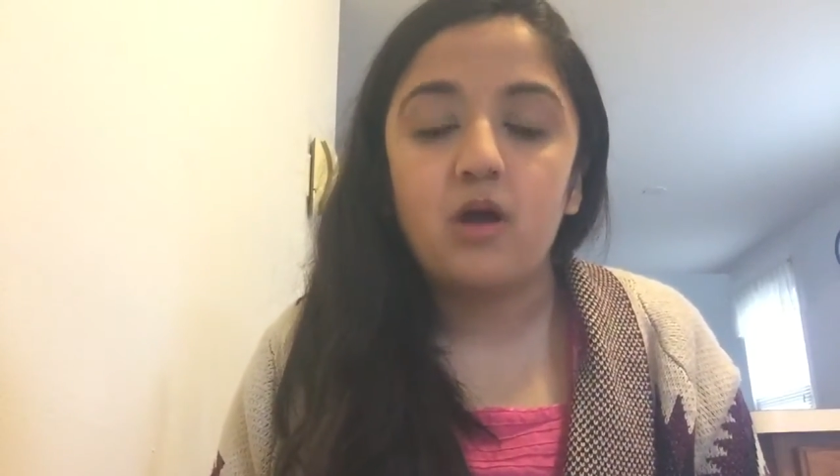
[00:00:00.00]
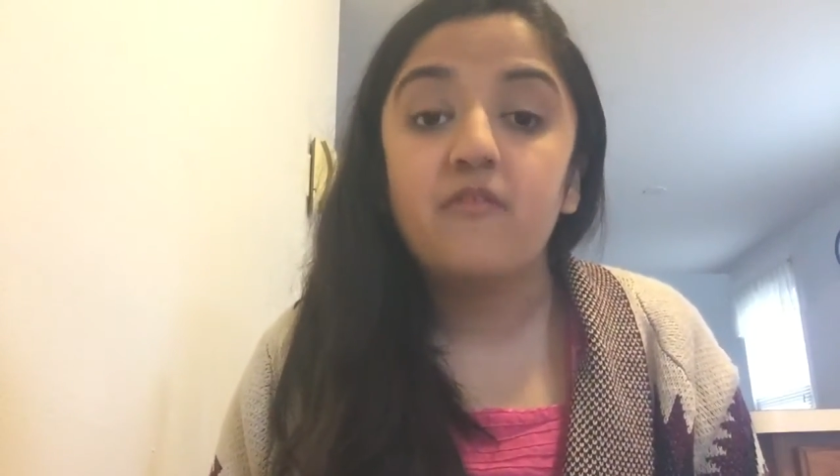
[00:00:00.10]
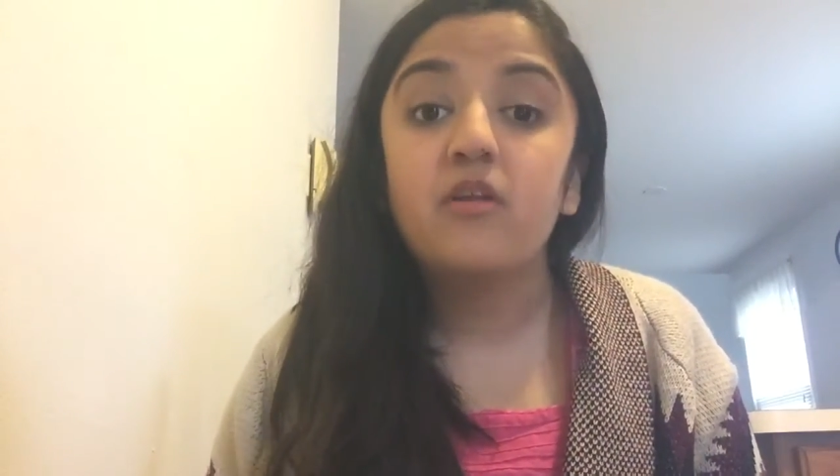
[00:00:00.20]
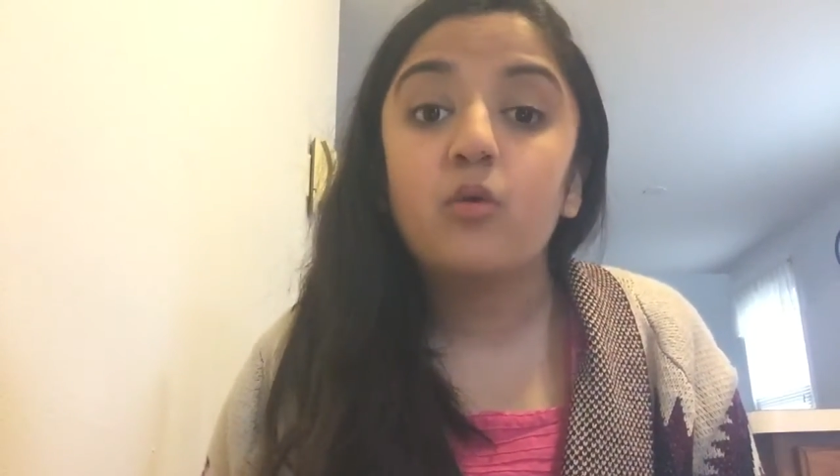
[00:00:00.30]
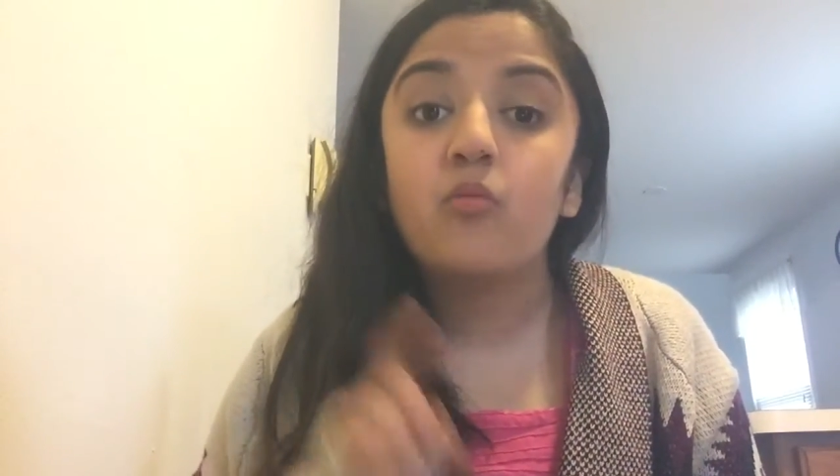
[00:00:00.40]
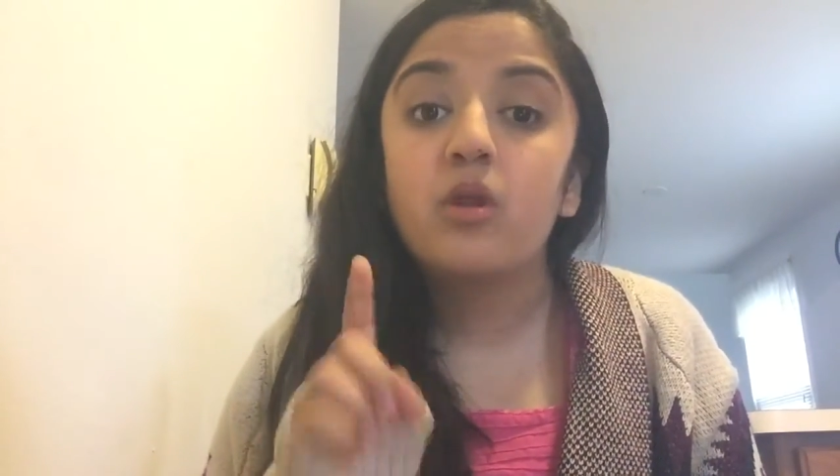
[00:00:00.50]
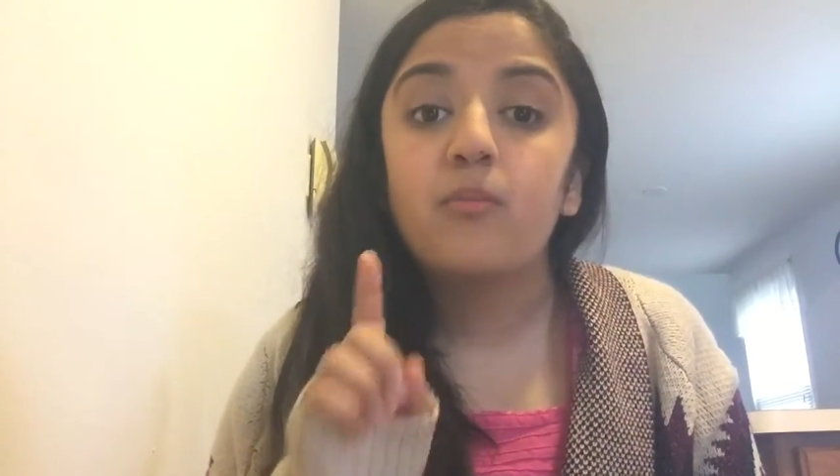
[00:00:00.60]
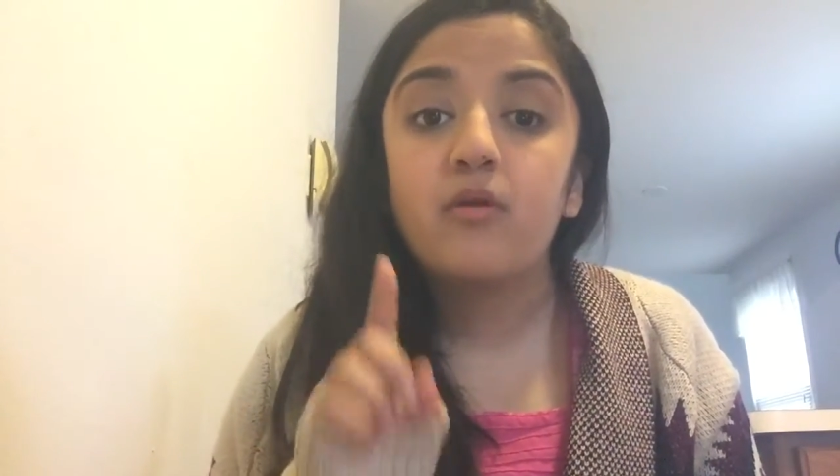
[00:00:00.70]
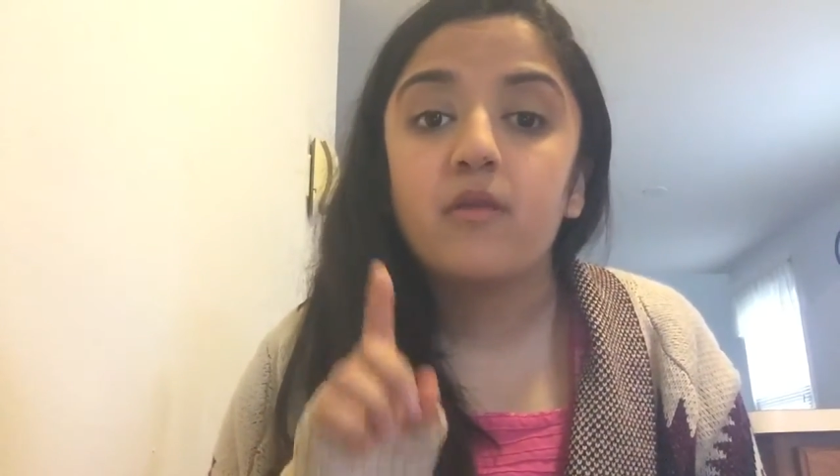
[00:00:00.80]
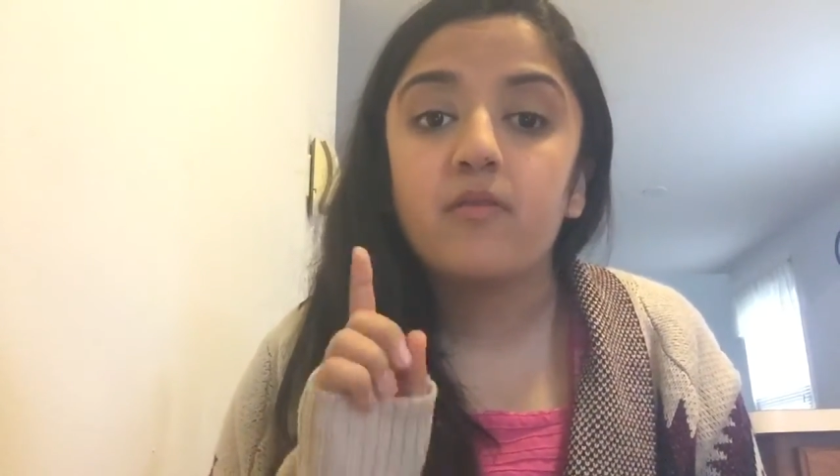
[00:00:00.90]
I feel like one
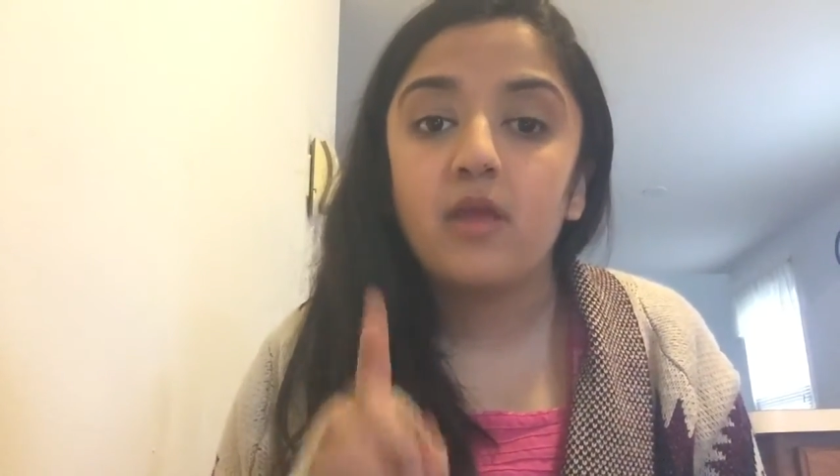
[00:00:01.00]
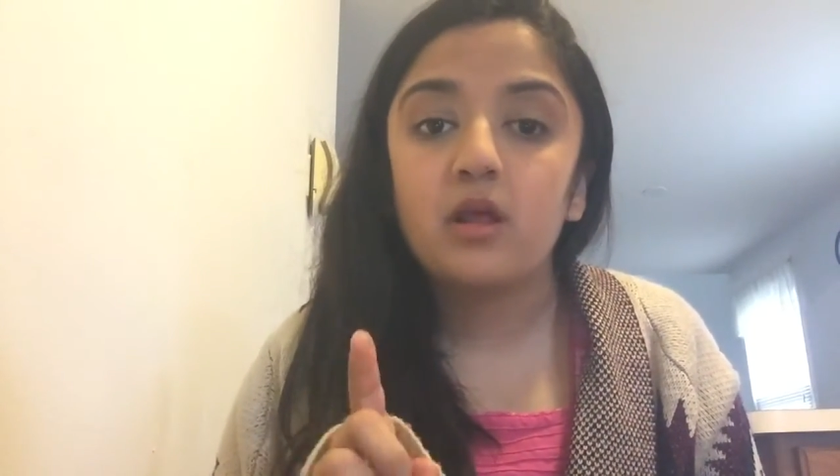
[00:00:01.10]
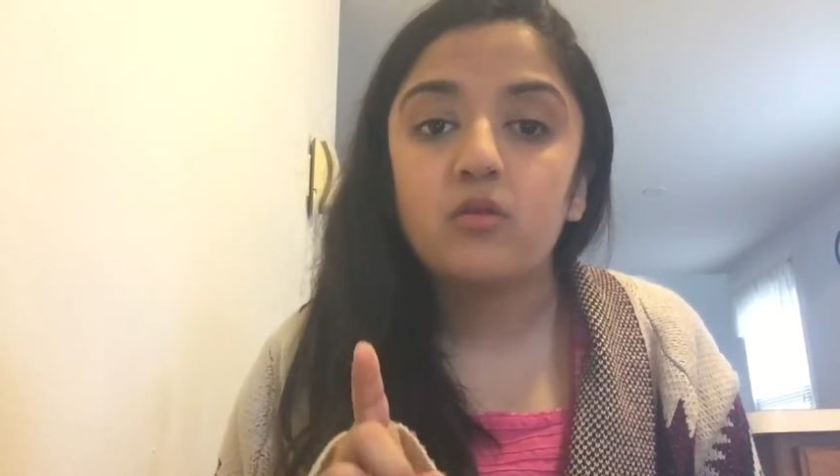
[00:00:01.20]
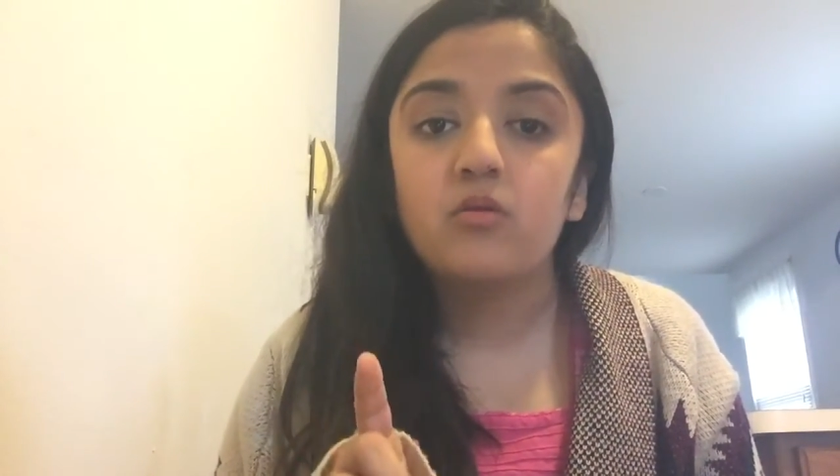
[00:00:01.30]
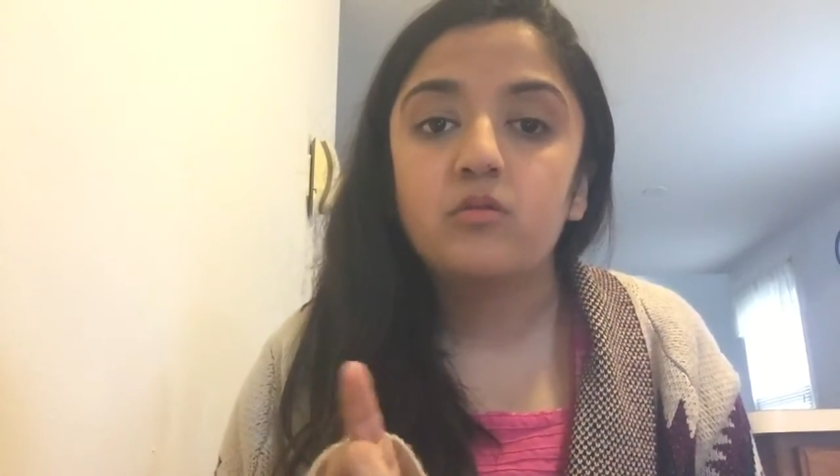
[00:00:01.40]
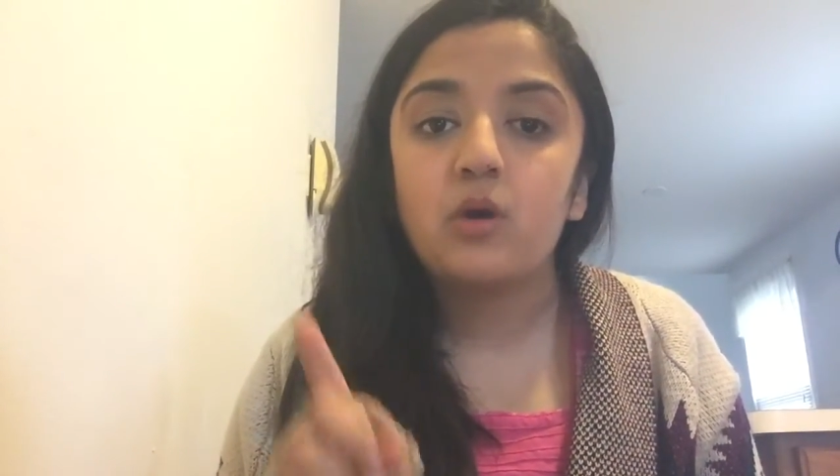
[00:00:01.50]
important thing though